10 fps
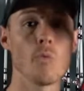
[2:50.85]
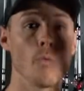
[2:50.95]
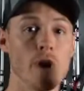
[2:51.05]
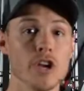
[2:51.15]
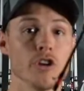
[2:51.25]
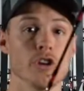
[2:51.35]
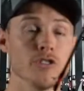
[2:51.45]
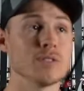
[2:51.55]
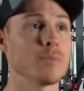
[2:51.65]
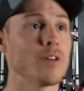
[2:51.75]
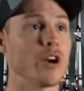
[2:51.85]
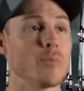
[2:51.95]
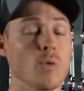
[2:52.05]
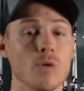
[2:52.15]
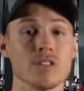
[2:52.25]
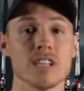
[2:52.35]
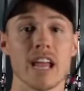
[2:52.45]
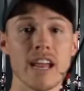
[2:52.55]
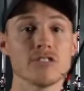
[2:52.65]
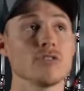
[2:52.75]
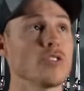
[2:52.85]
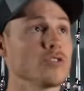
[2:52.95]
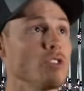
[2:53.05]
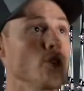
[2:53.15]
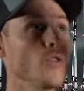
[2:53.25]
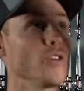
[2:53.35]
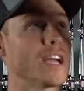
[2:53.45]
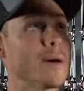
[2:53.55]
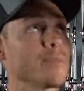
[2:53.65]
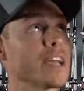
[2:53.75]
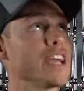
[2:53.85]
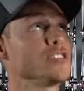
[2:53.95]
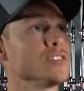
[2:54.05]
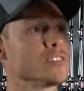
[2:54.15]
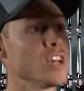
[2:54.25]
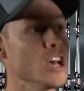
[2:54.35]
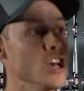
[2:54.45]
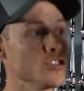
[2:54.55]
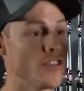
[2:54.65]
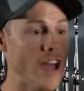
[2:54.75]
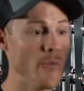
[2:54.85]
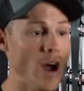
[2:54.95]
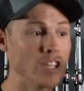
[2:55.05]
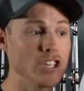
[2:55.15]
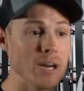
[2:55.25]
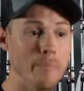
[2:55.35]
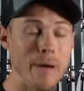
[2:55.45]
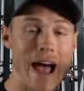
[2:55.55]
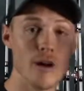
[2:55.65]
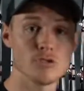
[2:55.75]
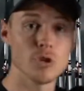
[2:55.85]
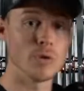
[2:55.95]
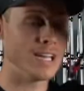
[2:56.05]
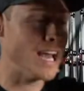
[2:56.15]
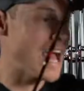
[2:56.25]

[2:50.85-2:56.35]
when you're using planer boards and circle hook applications. So that rod's going to bow to it,